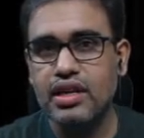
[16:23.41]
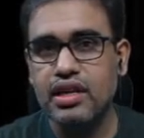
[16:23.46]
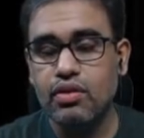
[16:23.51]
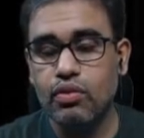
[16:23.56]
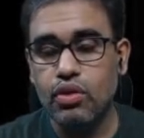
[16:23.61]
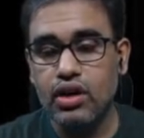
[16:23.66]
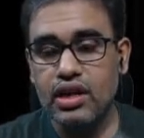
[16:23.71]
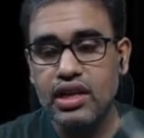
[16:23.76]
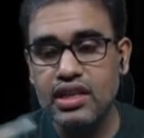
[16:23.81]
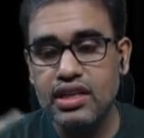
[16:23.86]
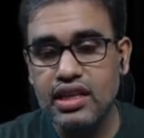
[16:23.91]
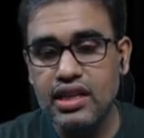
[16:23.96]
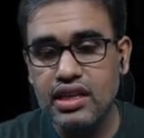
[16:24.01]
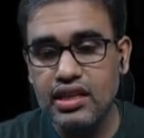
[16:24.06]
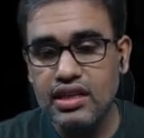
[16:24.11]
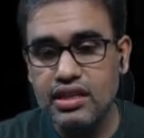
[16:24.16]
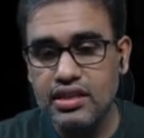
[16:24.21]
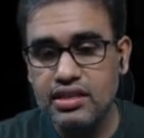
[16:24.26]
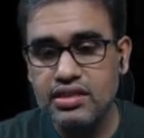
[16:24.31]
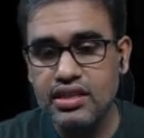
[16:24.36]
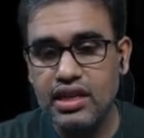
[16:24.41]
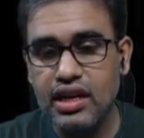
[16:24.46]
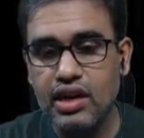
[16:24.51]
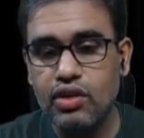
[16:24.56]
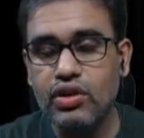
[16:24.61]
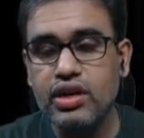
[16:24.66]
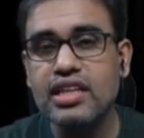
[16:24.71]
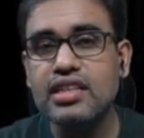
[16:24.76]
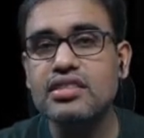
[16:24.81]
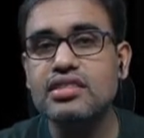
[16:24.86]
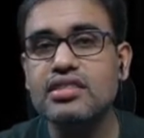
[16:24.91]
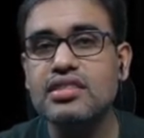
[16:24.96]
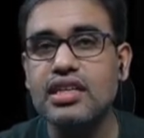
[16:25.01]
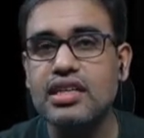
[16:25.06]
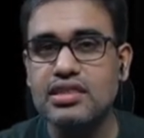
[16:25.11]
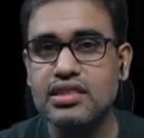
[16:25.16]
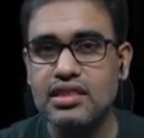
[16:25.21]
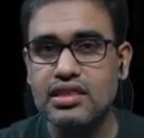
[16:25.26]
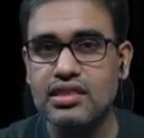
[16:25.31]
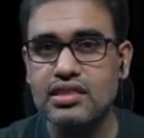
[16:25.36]
what are the surrounding
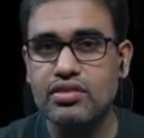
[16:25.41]
structures.